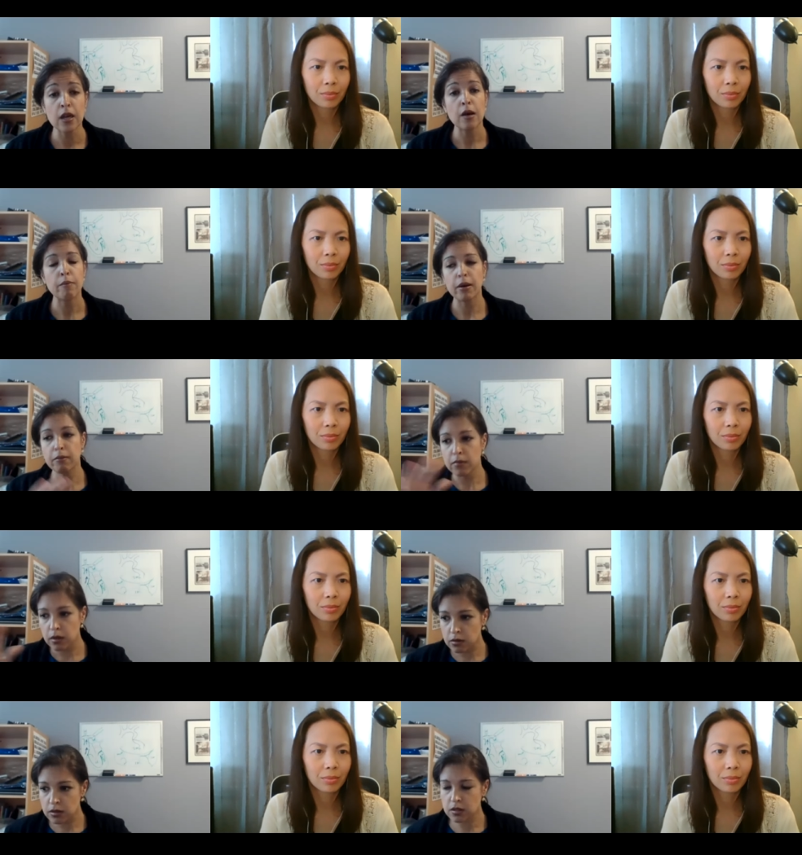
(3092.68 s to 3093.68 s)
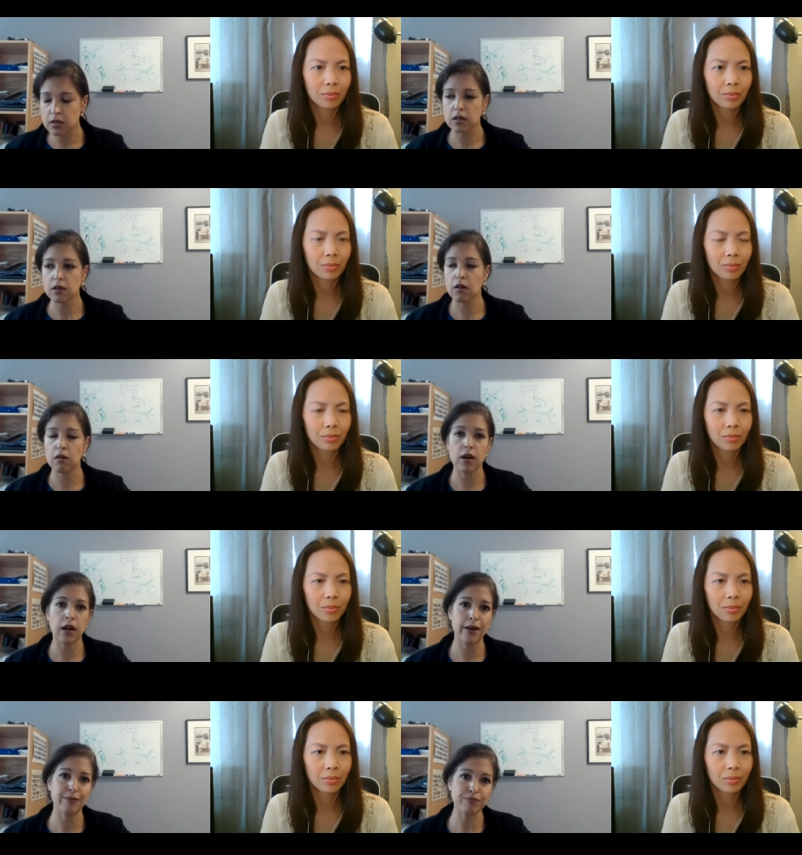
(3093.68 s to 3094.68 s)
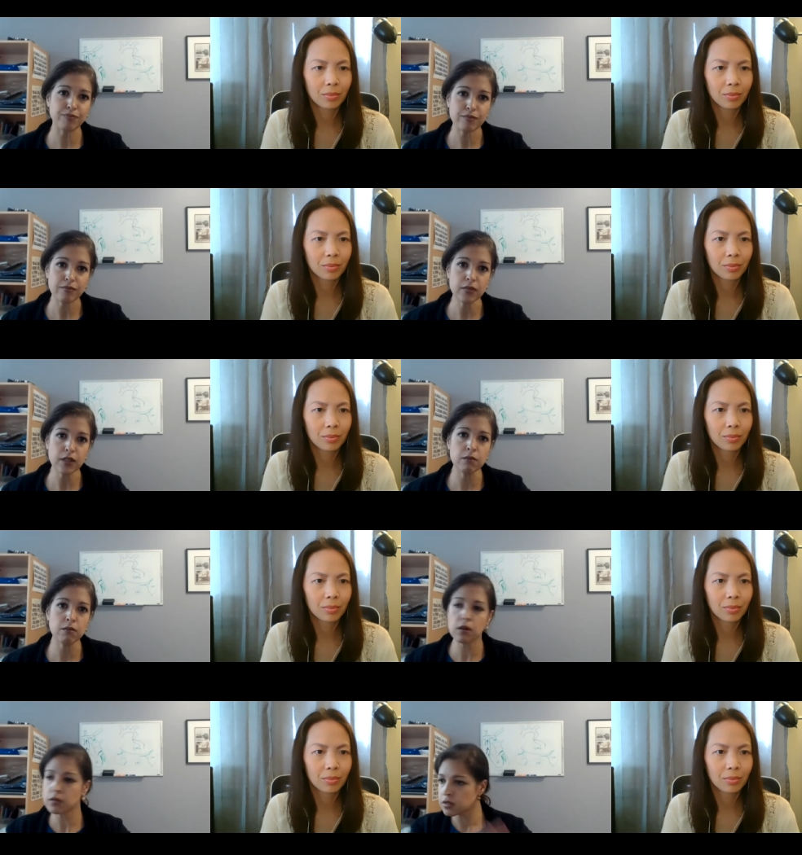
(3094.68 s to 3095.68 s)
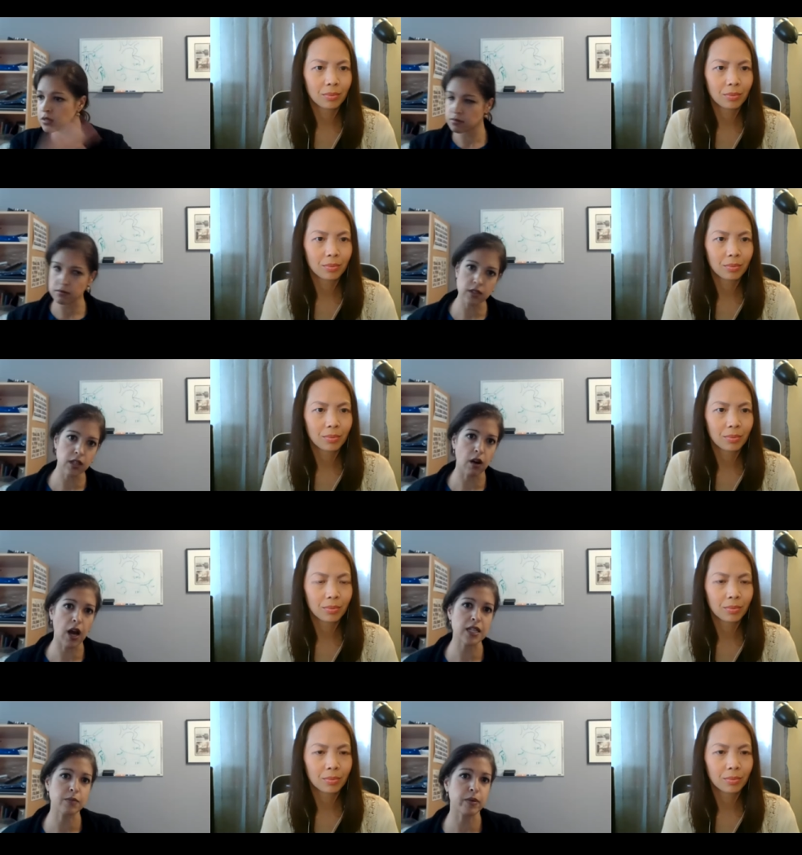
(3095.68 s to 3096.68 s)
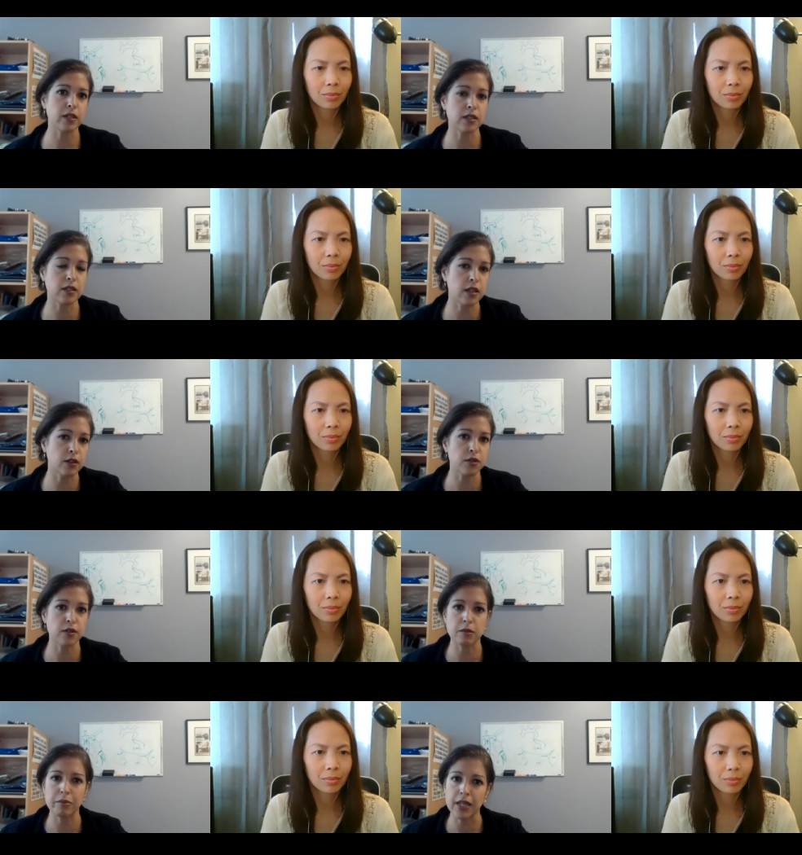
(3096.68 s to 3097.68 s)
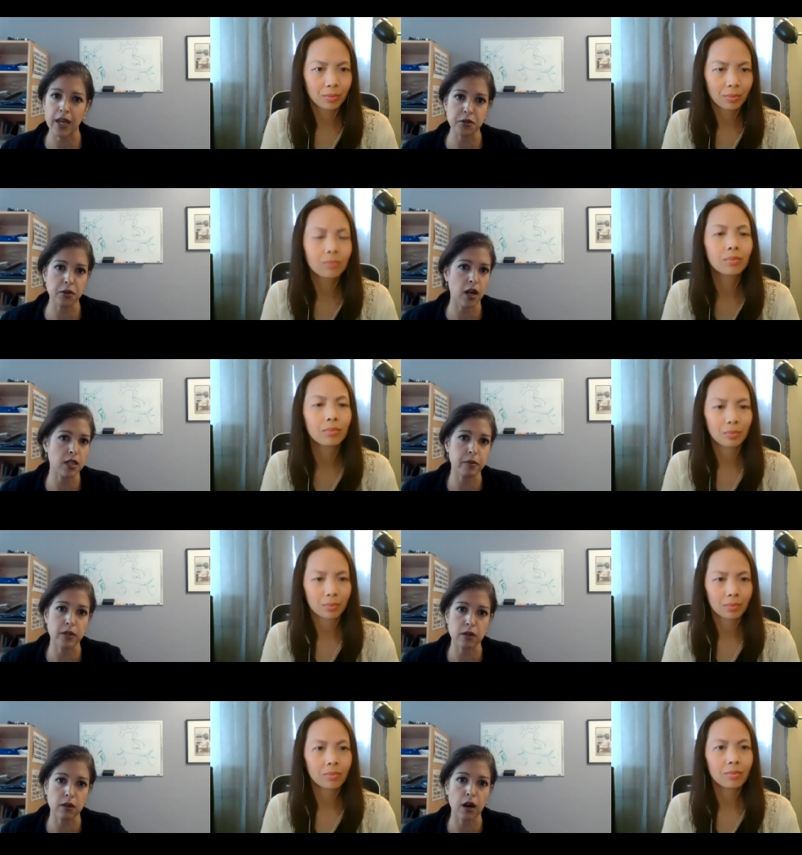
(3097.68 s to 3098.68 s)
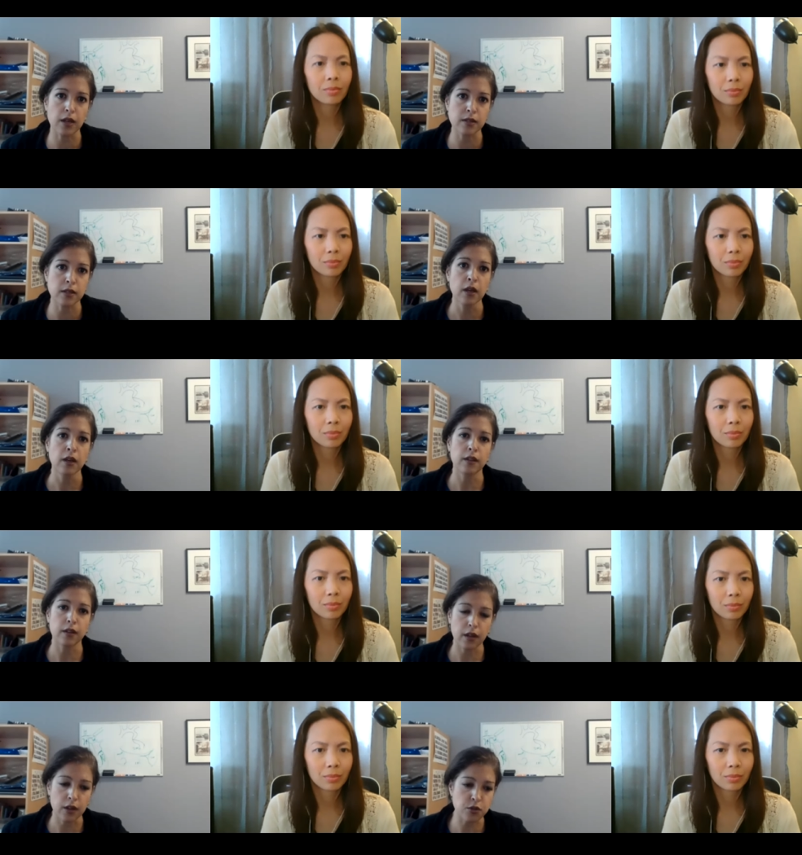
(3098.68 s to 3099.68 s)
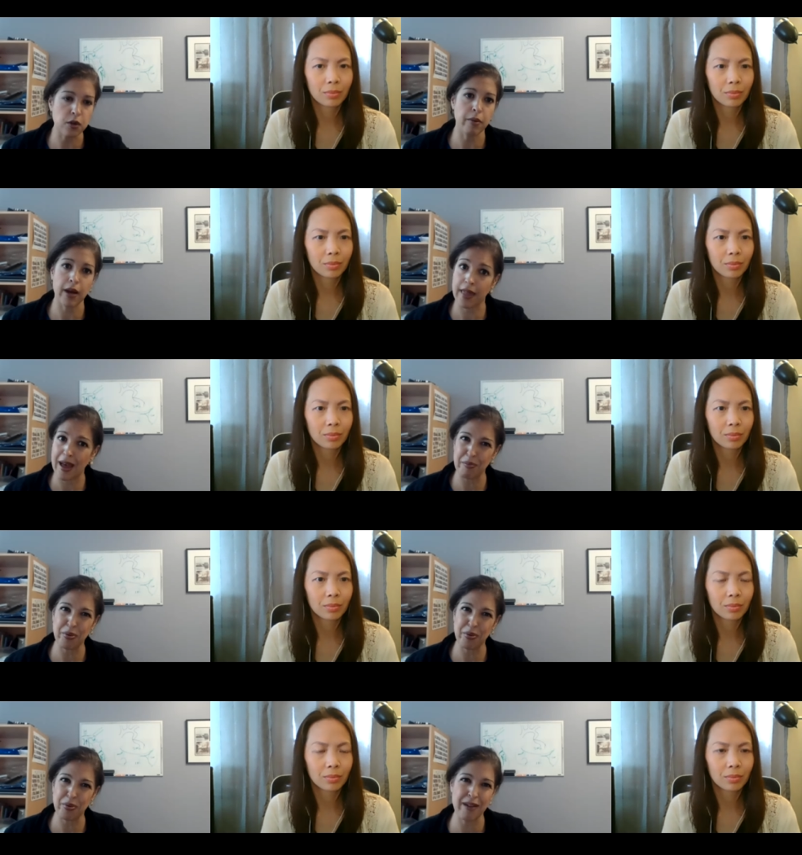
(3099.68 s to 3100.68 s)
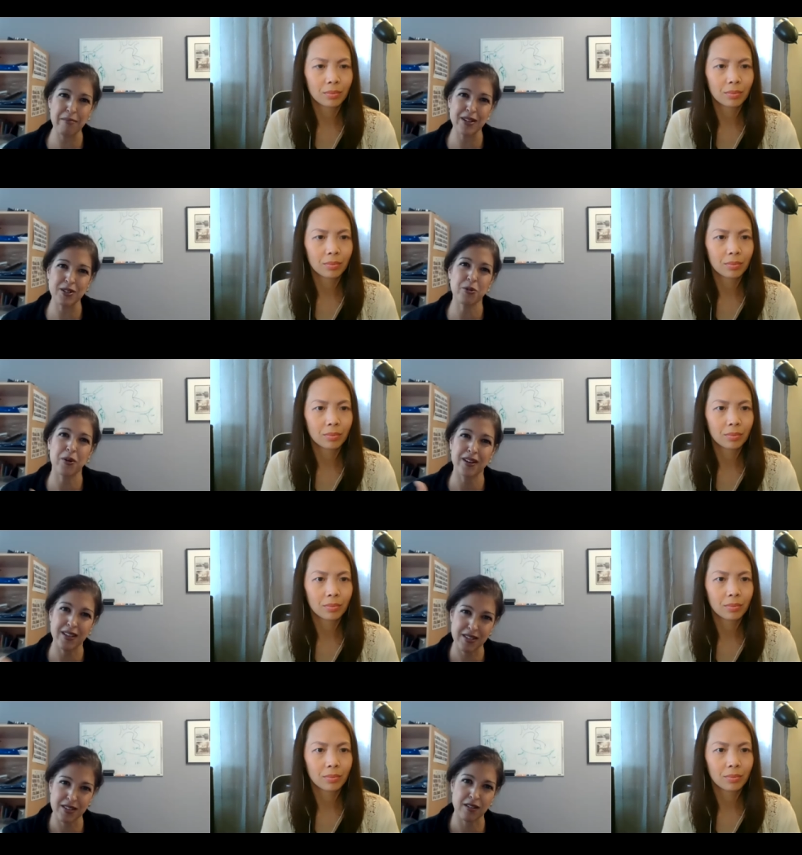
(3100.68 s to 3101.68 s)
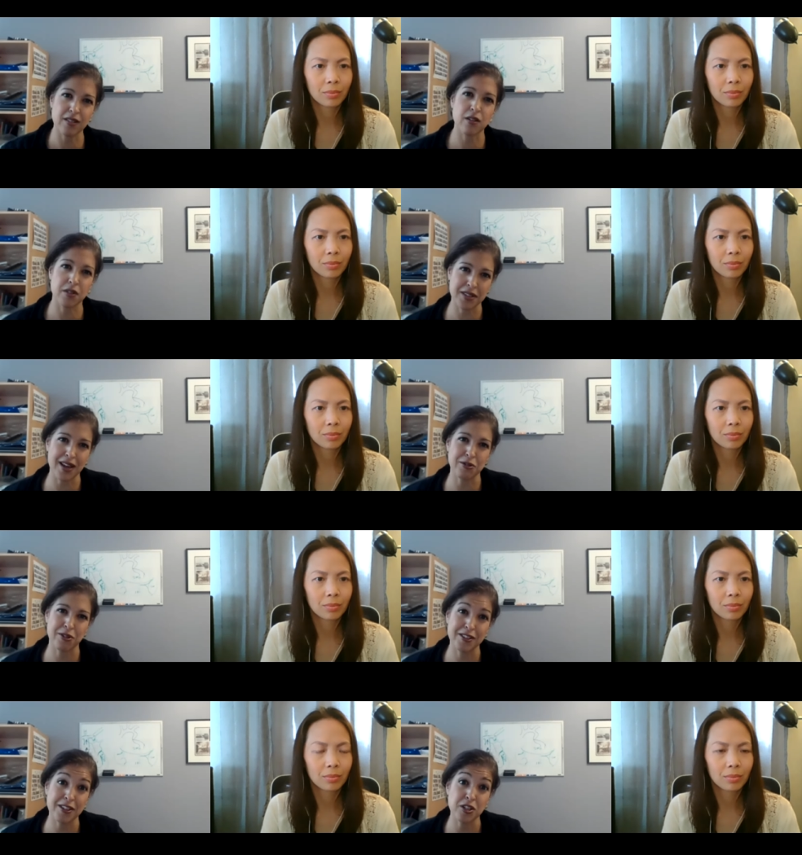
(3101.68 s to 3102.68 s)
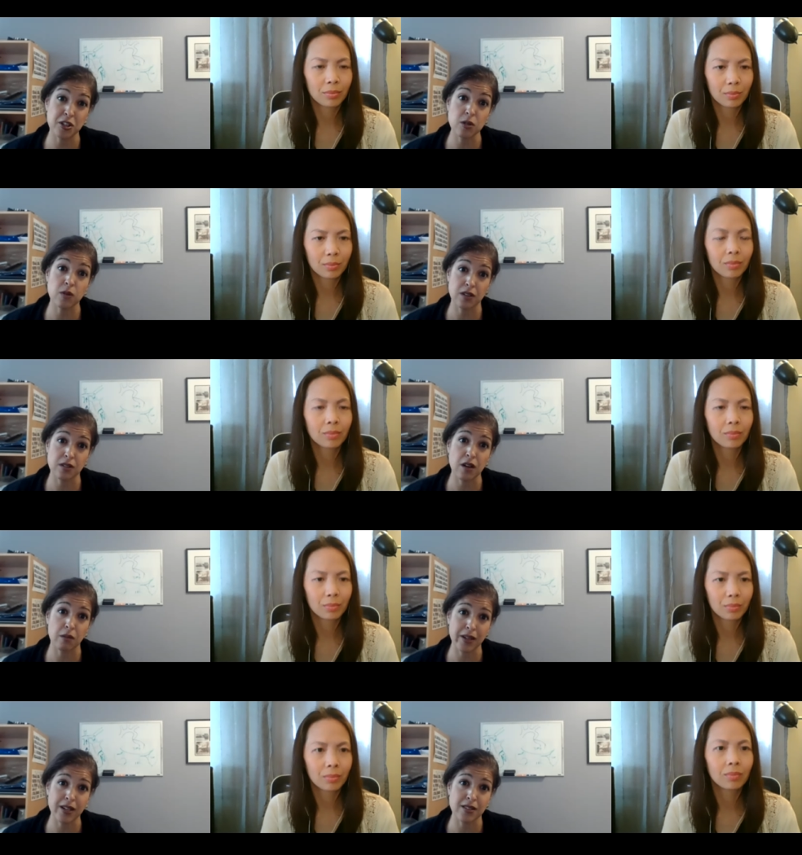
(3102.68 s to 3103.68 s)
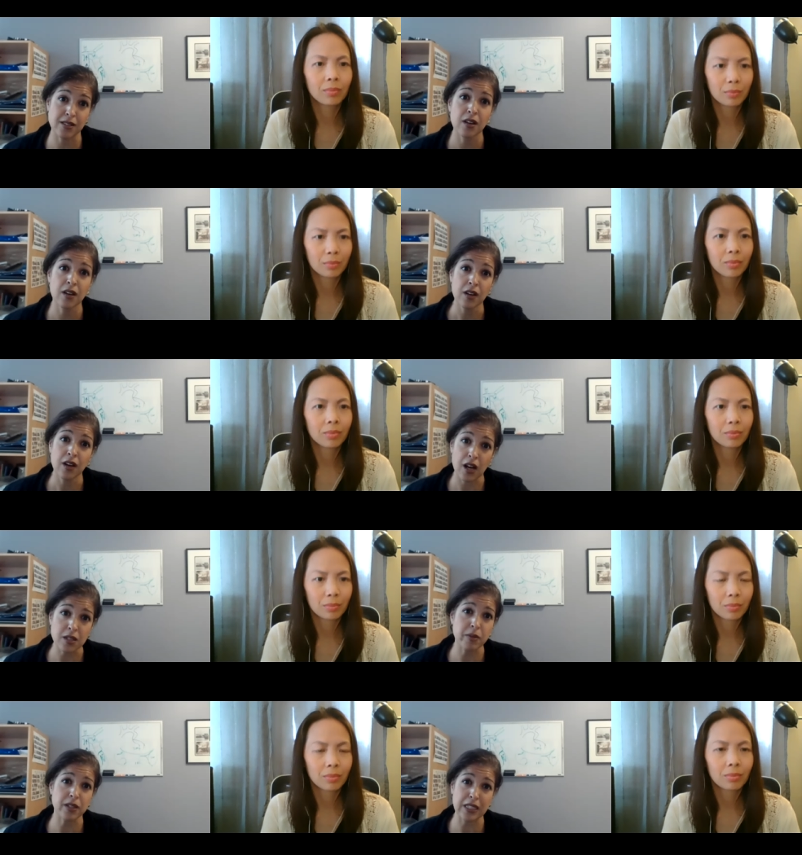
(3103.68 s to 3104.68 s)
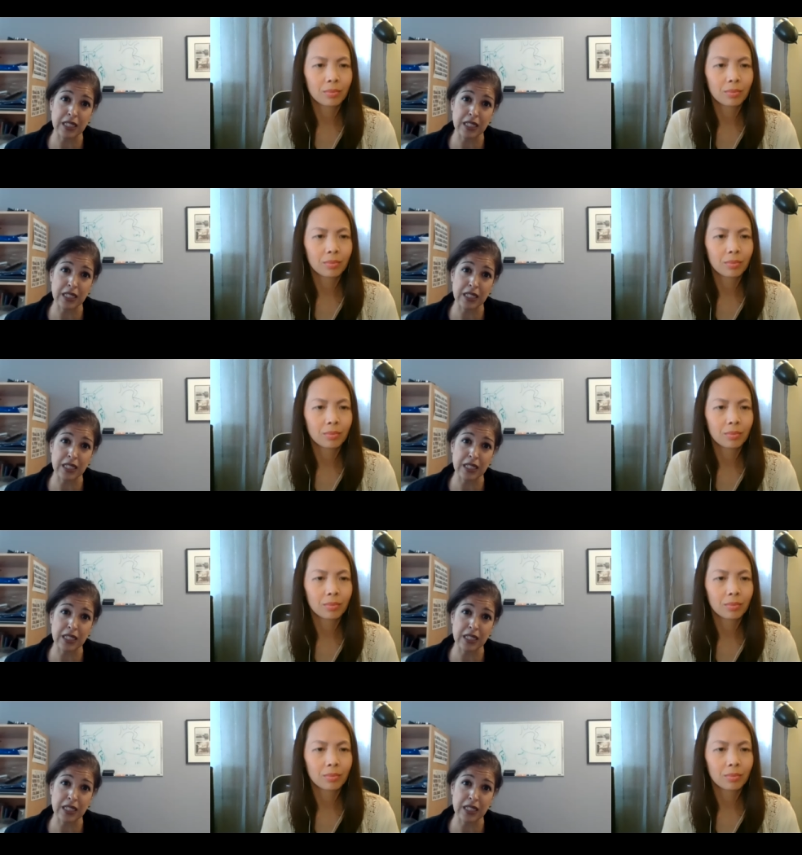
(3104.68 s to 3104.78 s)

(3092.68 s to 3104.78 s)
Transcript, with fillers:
Speaker 1: But most, you know, um, most, you know, hospitals and centers and pediatric hospitals across the country by that point, that mid 20s, there, there is that transition to an adult based hospital and